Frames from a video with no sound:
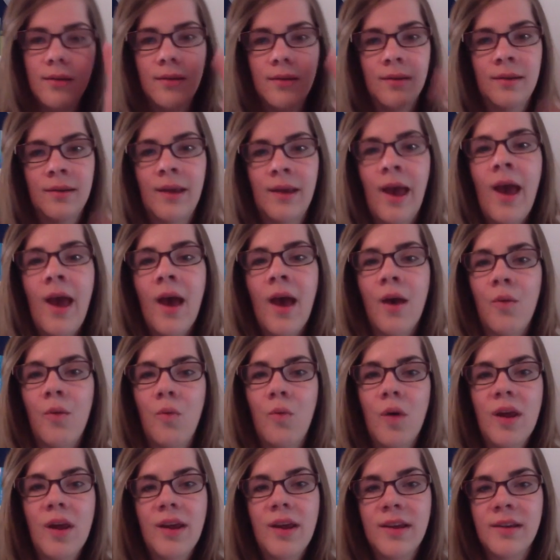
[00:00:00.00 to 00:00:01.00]
yeah,
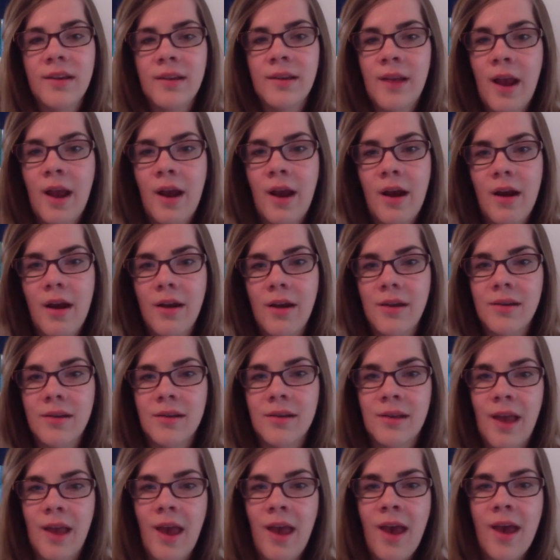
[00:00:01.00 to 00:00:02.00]
what is there to
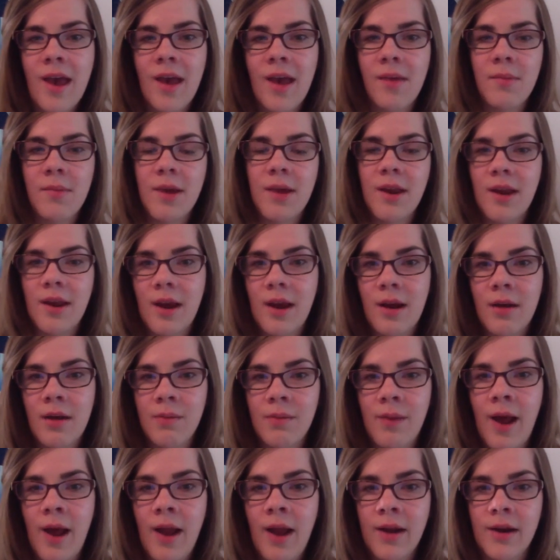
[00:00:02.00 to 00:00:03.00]
say? I mean, Harry
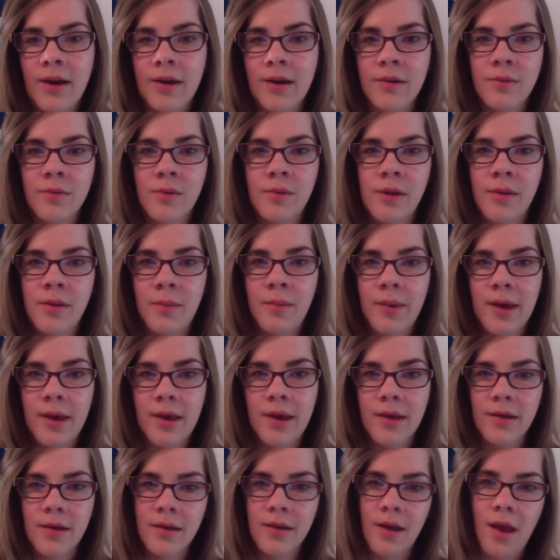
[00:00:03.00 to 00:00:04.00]
Potter is one of the
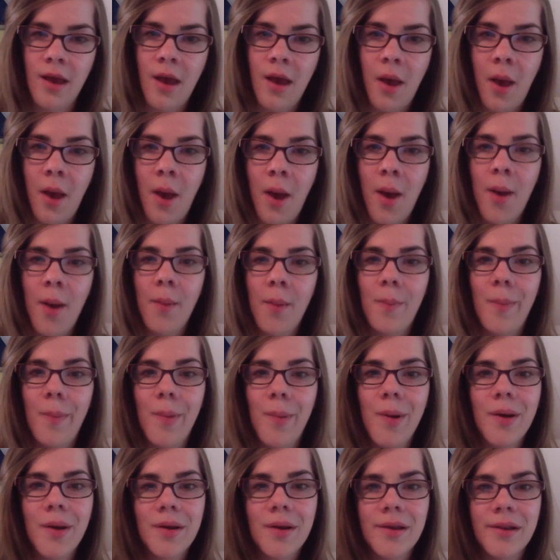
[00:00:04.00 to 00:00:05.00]
biggest
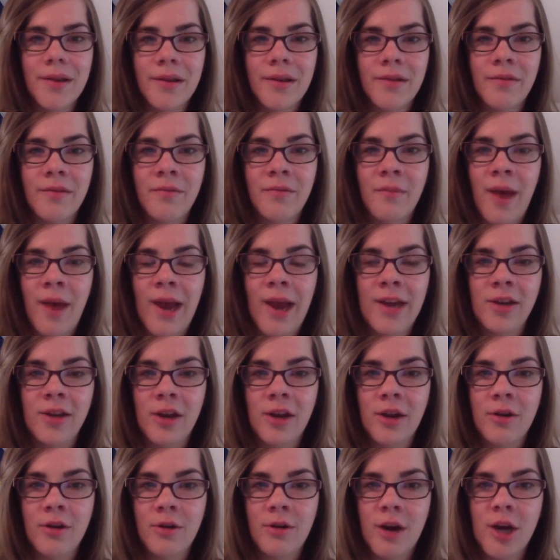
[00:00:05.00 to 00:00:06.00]
books of my
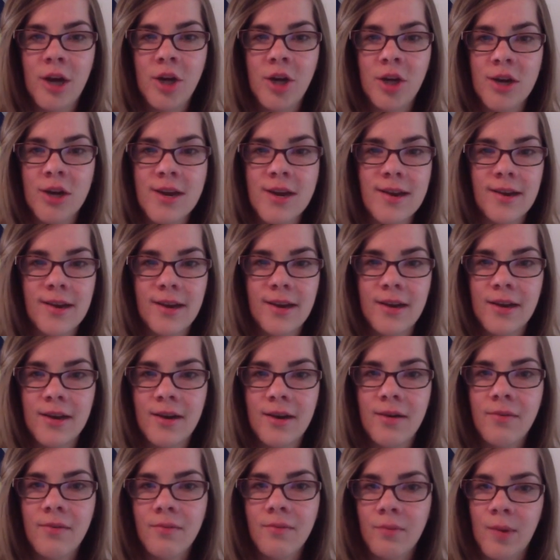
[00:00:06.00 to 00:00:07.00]
generation,
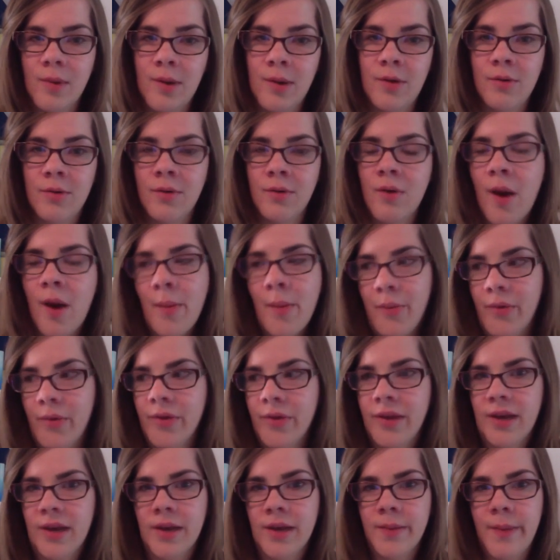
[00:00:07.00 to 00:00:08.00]
we grew up with
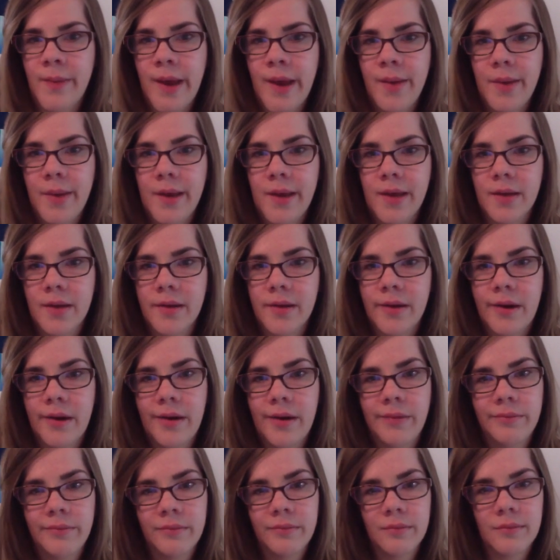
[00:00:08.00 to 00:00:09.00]
these babies.
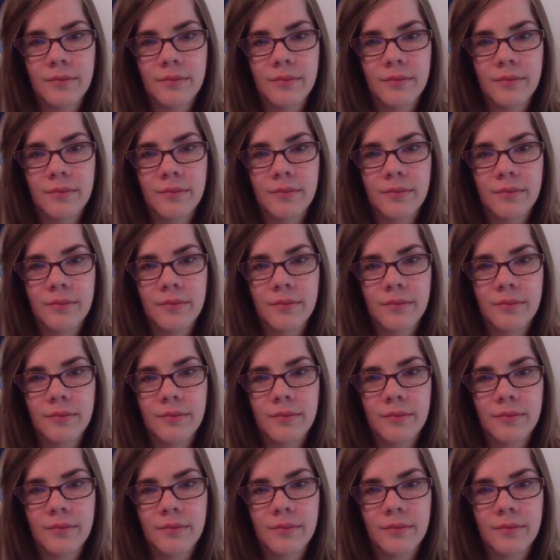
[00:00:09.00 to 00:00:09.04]
They're